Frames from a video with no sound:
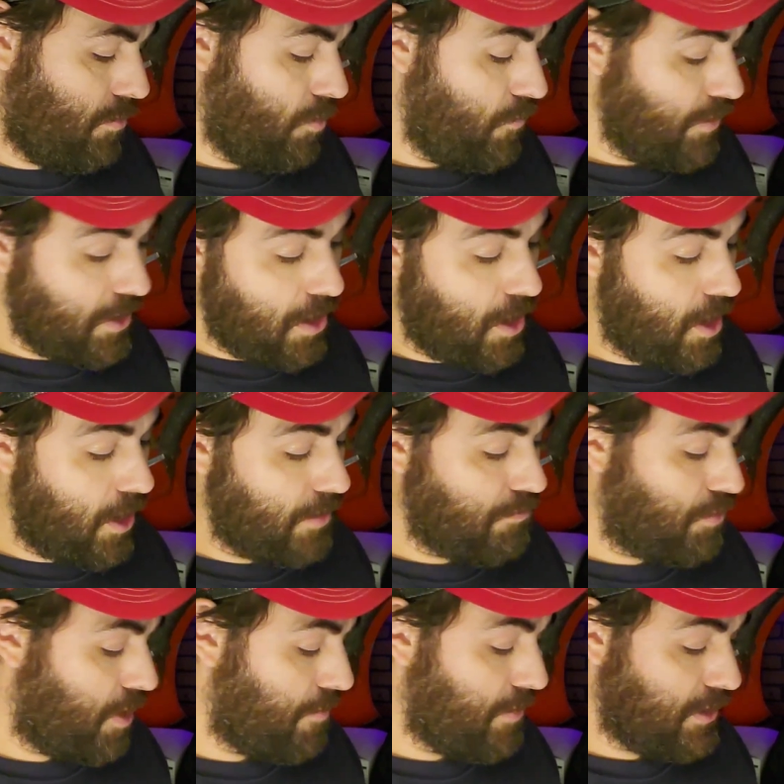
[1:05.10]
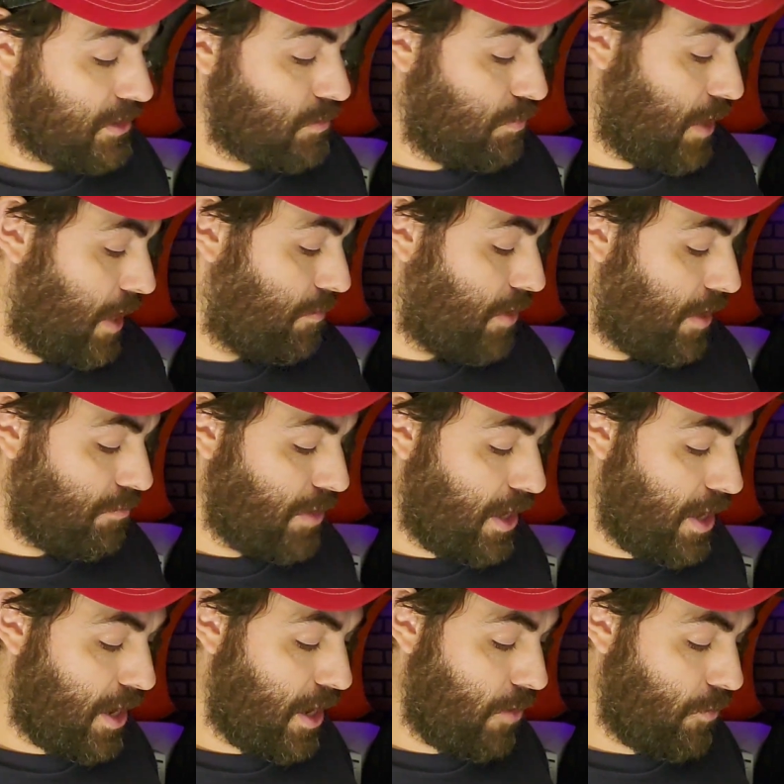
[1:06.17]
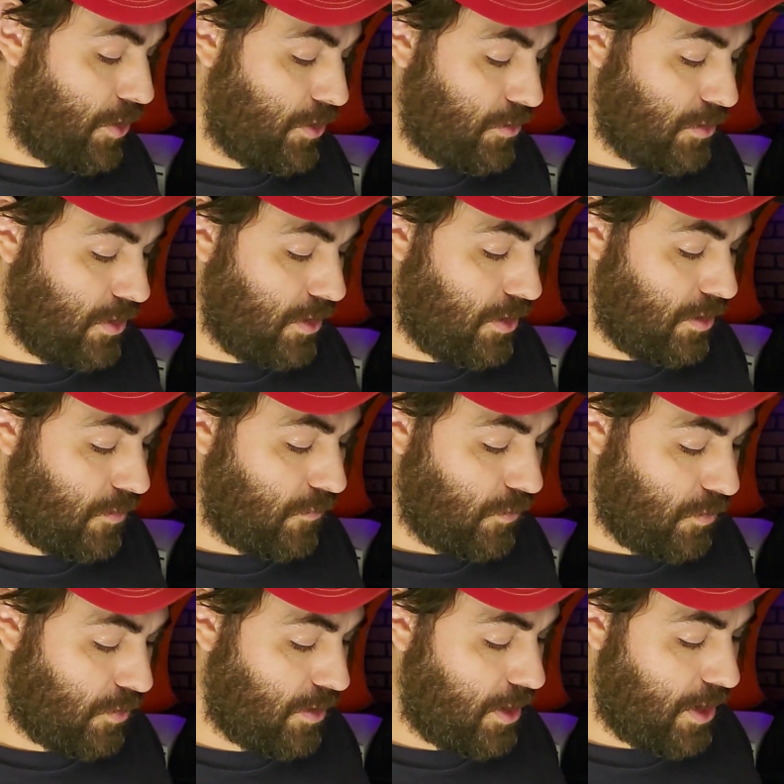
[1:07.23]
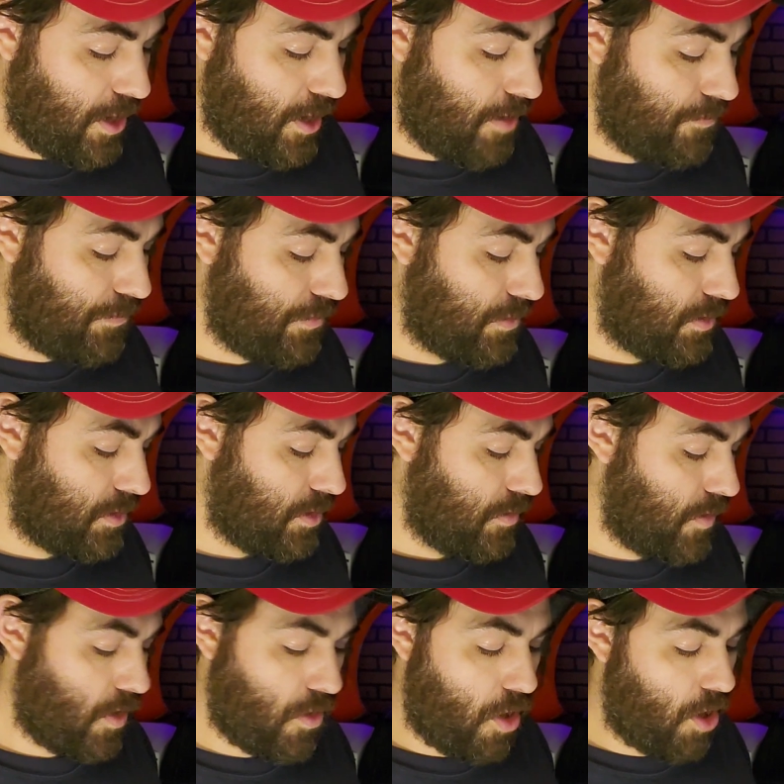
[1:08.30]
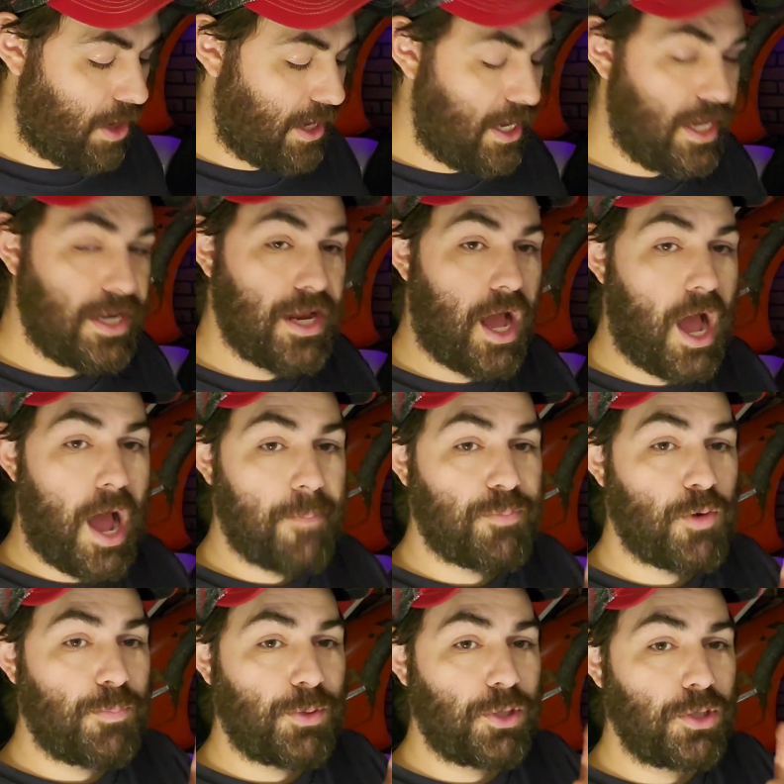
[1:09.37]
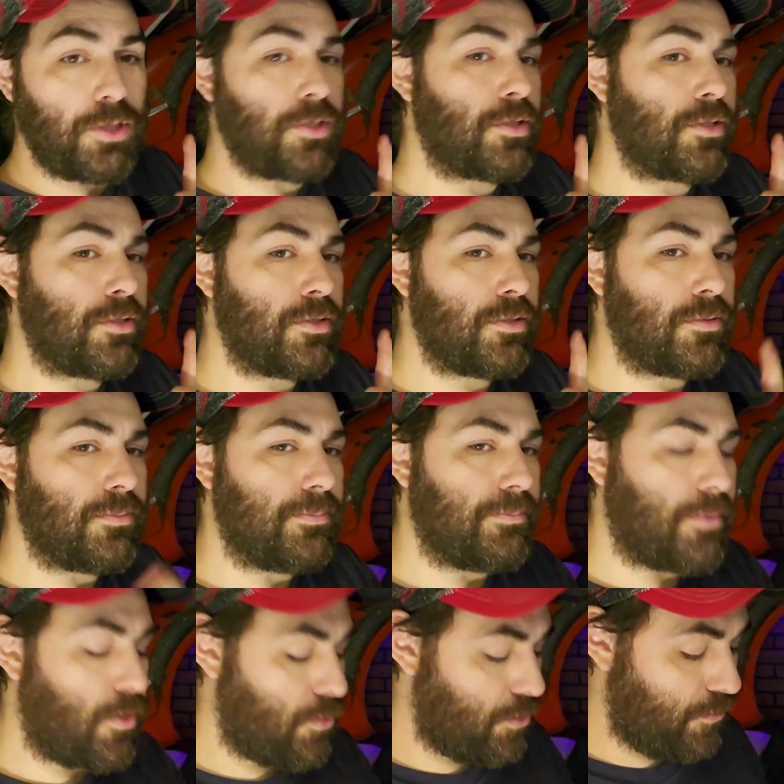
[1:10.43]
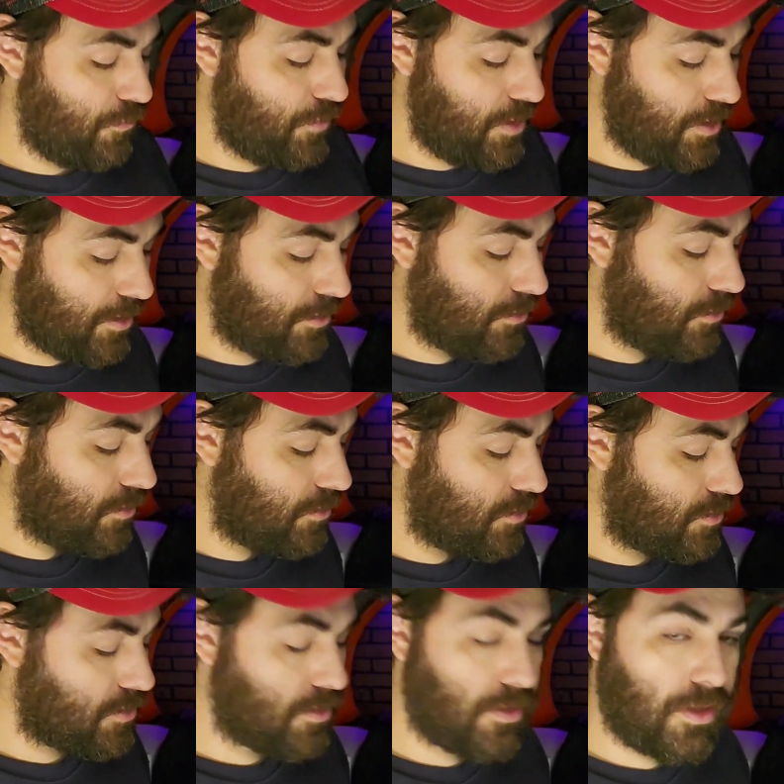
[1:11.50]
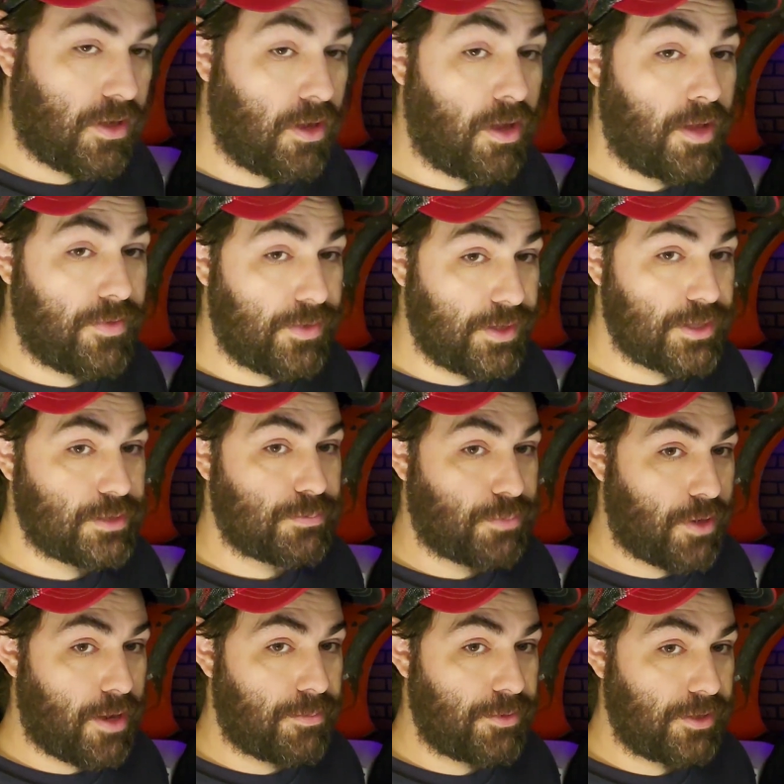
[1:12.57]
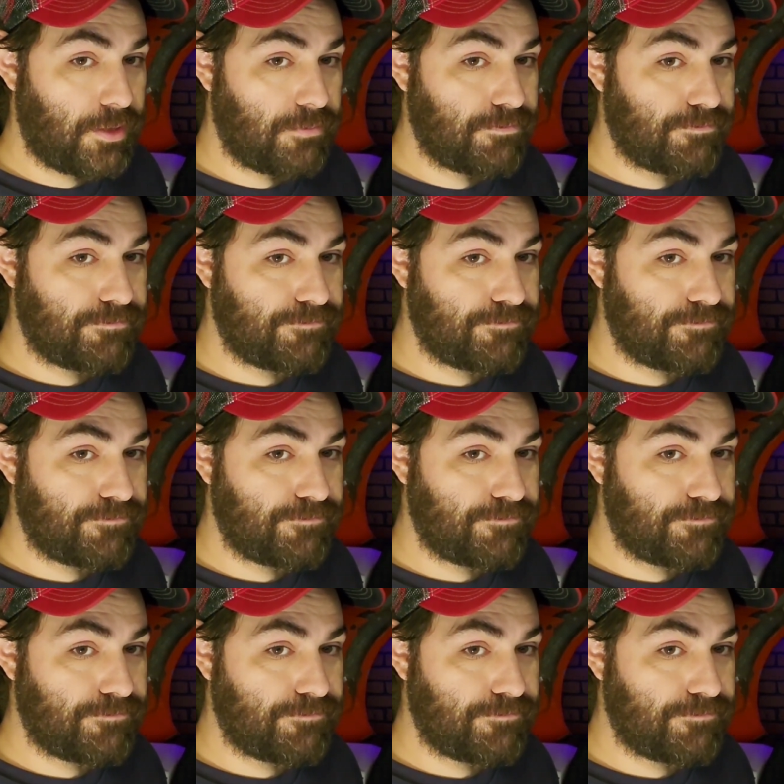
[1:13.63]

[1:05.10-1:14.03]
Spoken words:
moving on, premise, blah, blah, blah, where you live, your name. There are inoperable motor vehicles on this property.